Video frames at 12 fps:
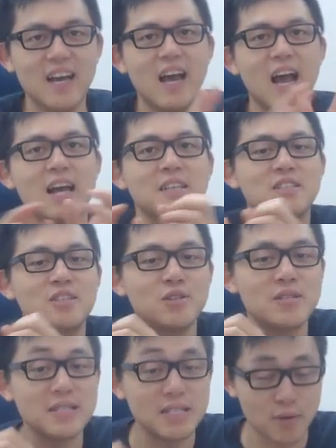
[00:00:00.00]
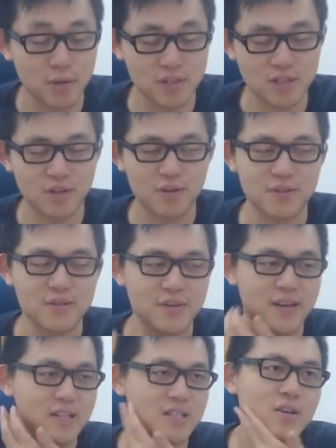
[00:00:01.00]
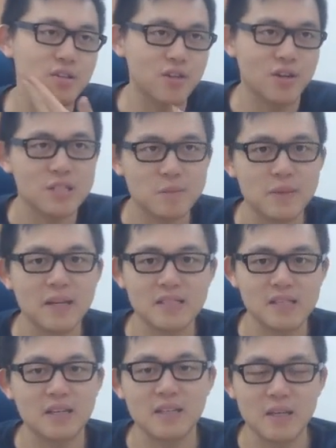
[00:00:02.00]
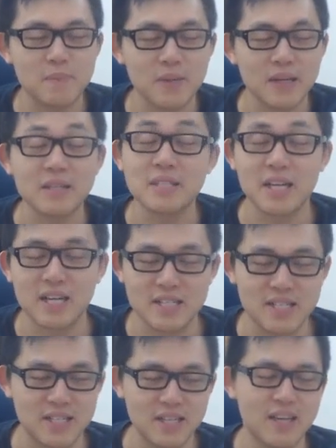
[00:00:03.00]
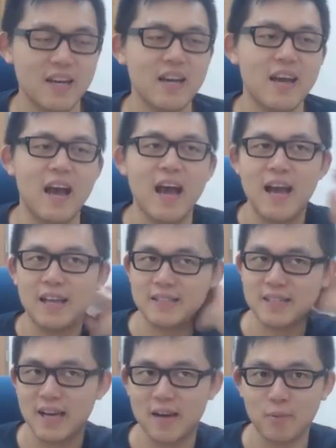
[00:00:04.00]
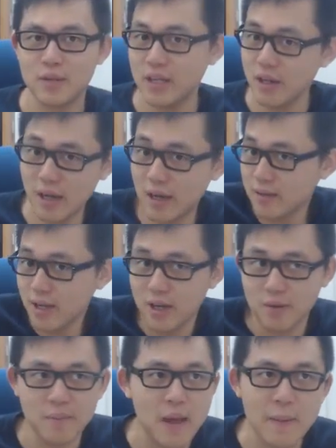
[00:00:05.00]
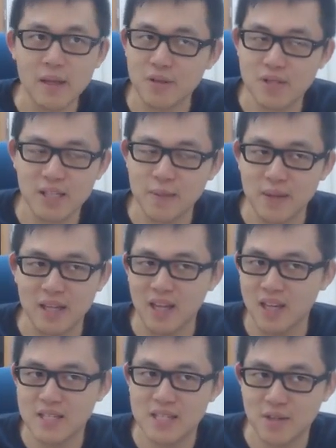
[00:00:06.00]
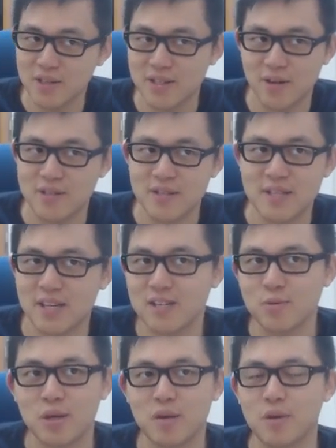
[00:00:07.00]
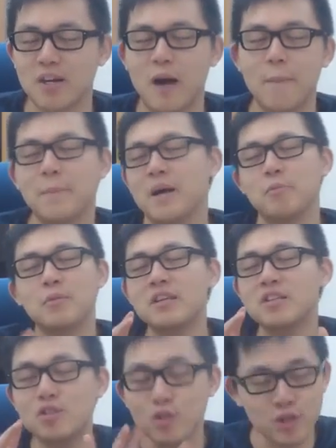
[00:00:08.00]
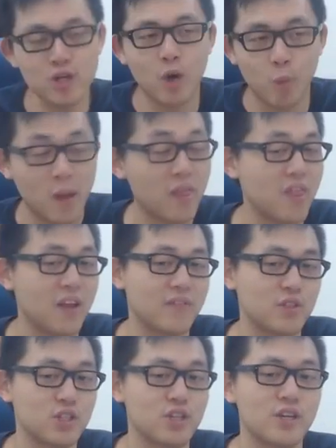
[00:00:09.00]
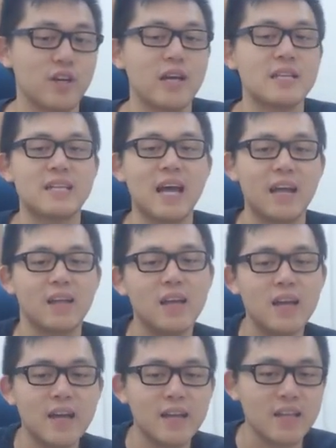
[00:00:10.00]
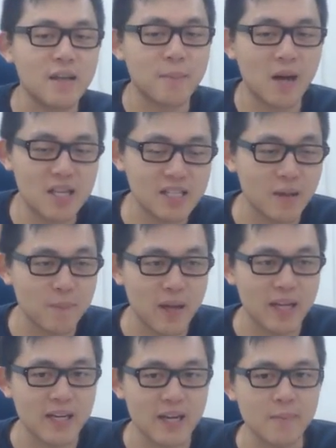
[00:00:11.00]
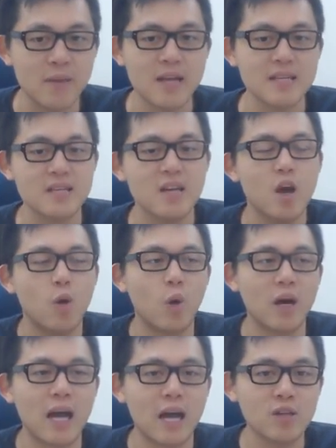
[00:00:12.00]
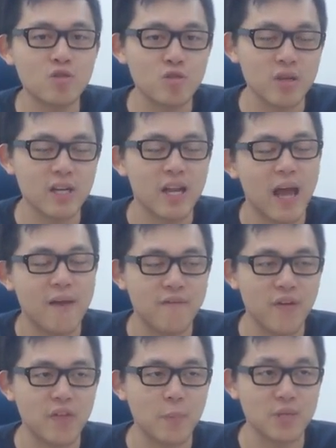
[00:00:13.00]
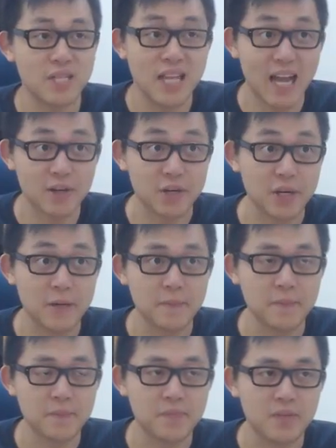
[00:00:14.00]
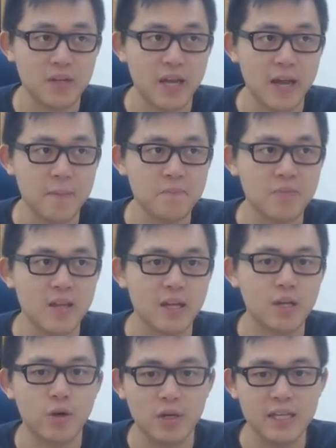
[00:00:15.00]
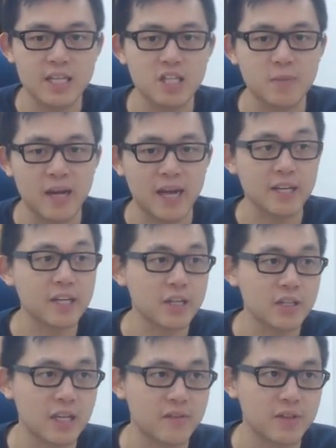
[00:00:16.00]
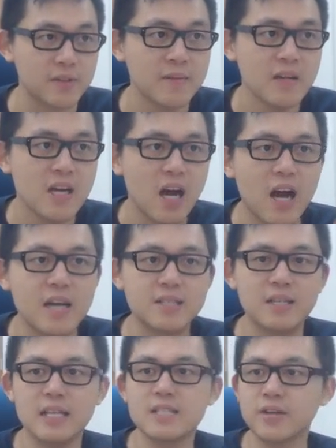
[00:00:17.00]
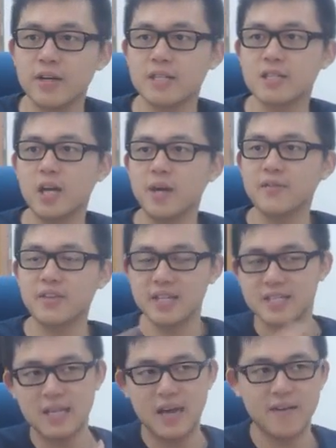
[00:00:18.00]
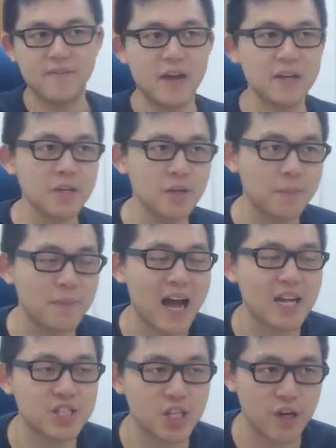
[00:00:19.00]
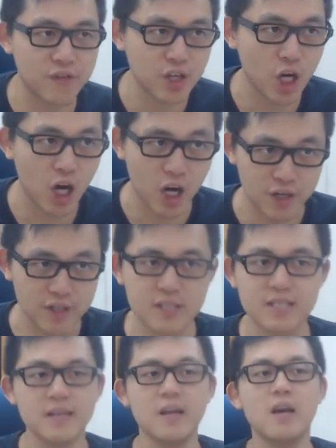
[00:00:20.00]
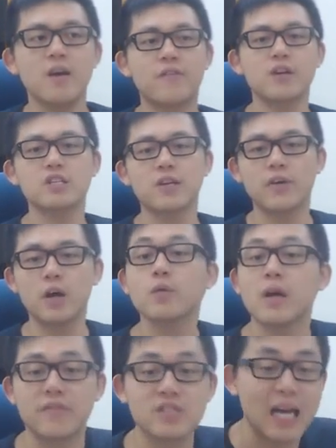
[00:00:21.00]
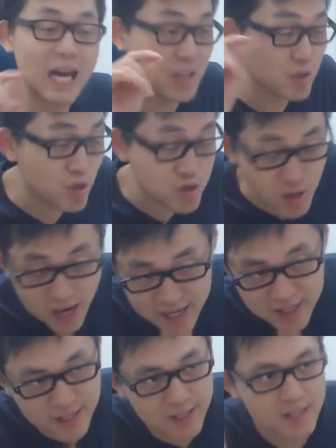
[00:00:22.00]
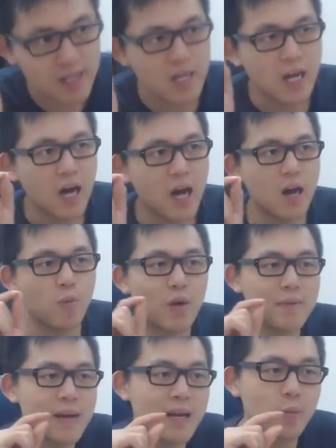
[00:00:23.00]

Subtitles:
and to 0 stars, right? 0 stars basically being dust. And I don't know, maybe there's going to be a lot of 0 stars in Dustwood or whatnot, but we do know one thing for sure, is that the Amaz Compendium is 150% accurate, okay? Correlates to my IQ level. Alright, so let's go and start with this final batch of cards. First of all, we have Town Crier, 1 mana,